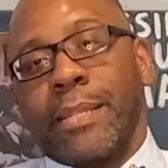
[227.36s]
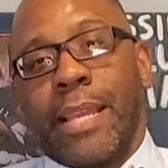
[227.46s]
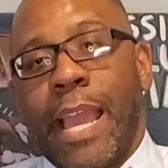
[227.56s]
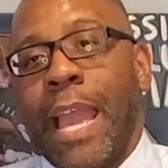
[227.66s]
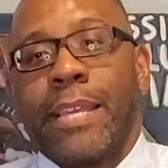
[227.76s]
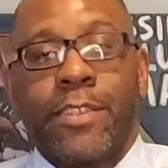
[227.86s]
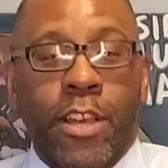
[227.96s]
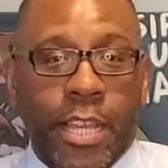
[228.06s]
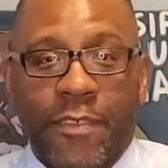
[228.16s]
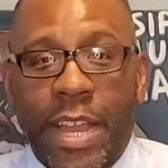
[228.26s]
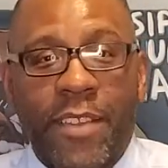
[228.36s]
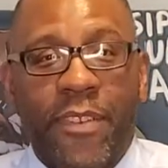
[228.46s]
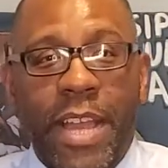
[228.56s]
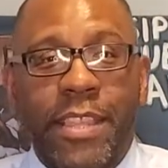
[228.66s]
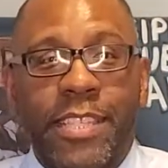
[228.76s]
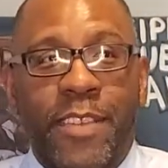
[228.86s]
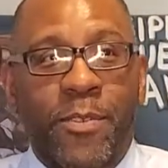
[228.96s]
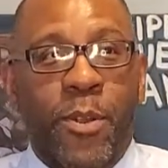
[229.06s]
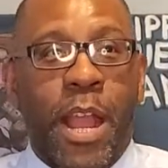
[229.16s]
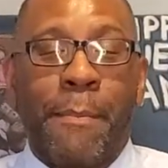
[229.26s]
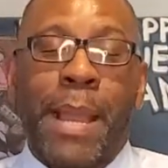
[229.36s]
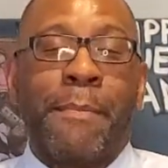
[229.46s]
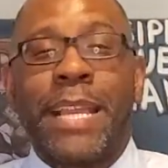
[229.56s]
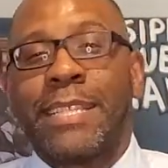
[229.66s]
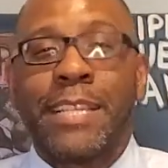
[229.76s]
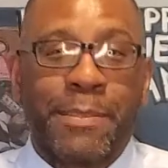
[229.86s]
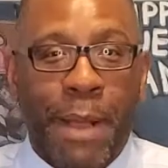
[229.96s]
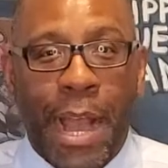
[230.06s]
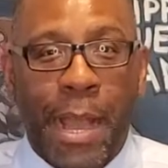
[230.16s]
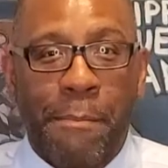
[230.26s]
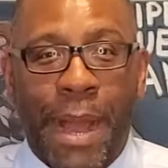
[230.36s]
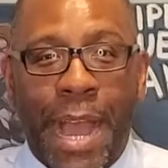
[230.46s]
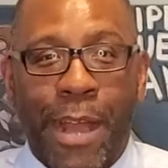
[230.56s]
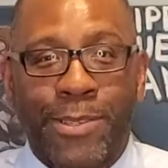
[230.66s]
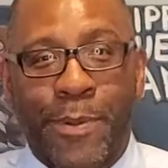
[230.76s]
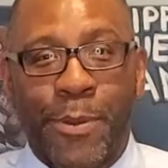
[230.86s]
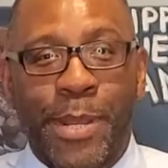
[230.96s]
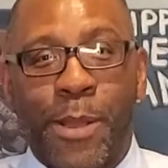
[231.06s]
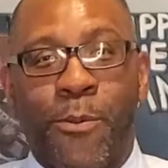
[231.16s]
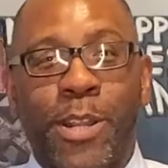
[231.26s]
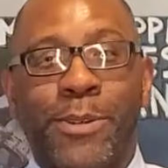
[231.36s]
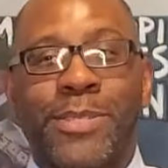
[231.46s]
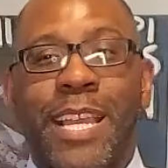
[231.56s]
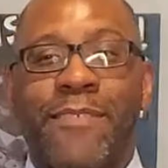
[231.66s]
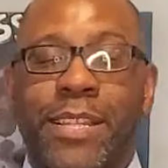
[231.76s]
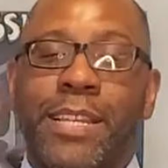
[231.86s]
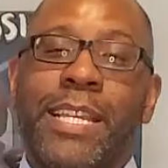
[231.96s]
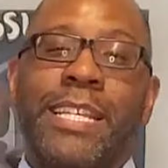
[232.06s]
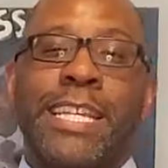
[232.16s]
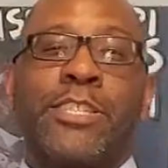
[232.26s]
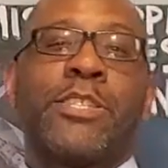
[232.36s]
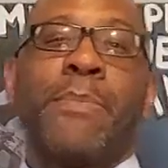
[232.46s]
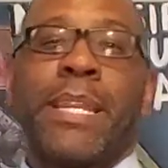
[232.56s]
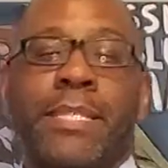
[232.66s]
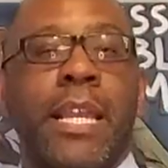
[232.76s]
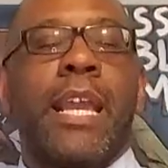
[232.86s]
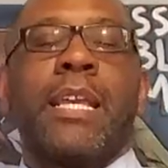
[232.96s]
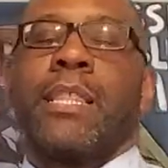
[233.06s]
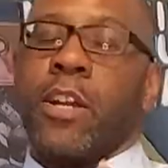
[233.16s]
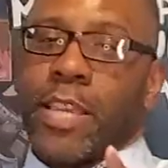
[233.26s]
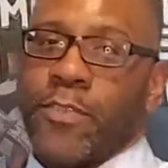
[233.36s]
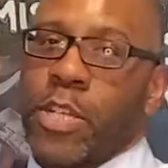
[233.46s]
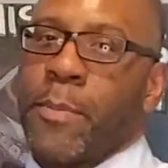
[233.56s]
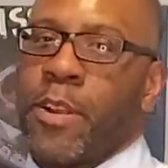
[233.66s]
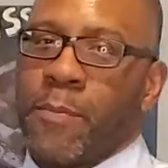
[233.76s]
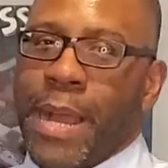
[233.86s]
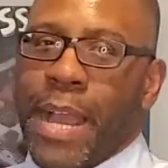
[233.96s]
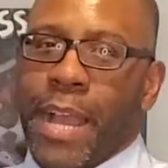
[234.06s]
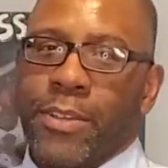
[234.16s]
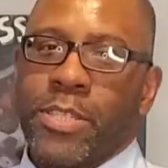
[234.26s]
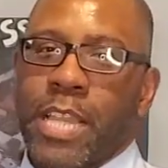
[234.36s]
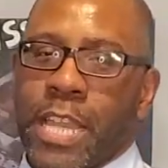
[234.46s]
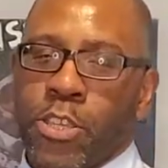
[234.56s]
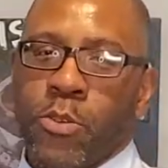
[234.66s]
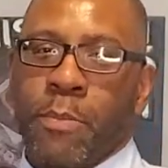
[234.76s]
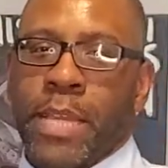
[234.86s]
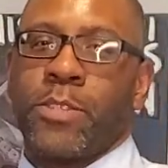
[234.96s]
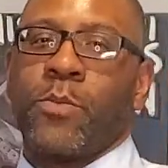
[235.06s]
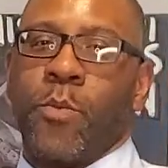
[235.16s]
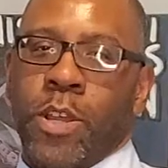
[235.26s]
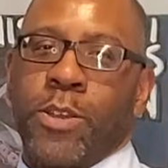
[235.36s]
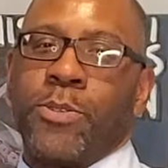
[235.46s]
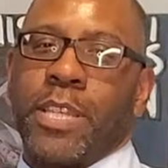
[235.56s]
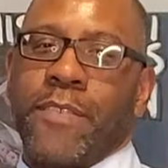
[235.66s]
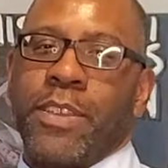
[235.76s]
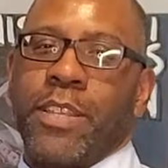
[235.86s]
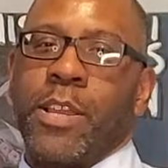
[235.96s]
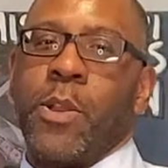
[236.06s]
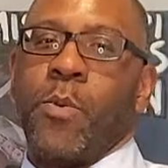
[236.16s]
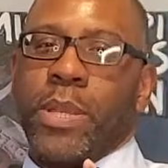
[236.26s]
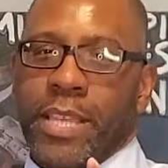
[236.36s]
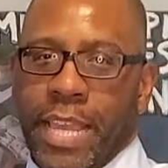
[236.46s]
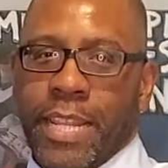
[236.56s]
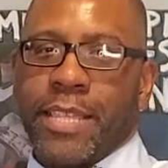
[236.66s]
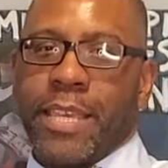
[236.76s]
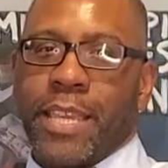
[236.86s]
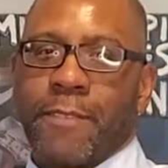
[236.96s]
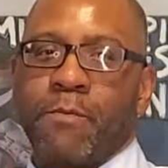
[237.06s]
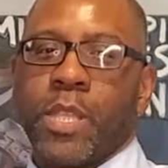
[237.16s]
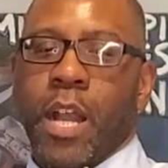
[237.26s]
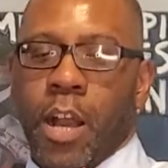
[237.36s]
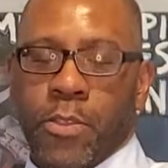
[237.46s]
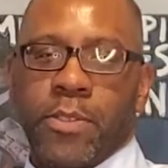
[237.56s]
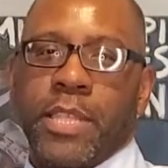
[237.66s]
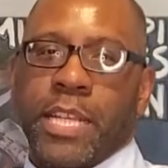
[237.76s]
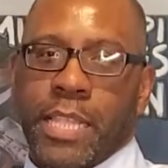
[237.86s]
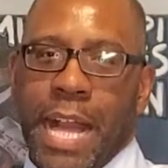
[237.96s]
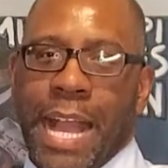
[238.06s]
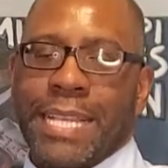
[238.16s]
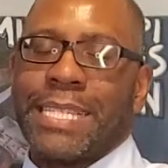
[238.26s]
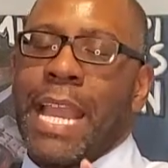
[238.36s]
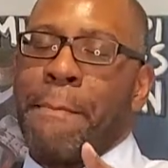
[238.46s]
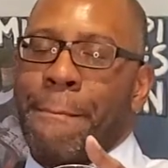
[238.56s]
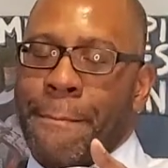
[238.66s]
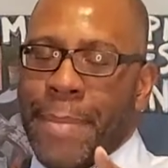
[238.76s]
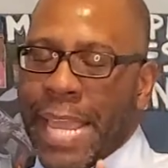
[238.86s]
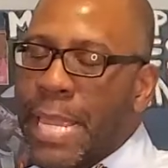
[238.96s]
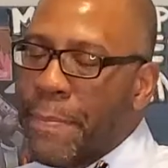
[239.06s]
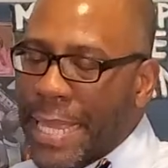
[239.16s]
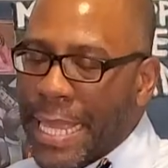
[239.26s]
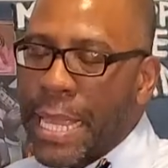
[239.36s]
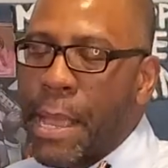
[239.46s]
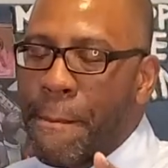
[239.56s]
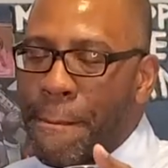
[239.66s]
hey, look, if I can find this everywhere, I might make this my house bourbon at 107. It just means, look, if you come over to my house and you mix 107 with anything other than the glass and maybe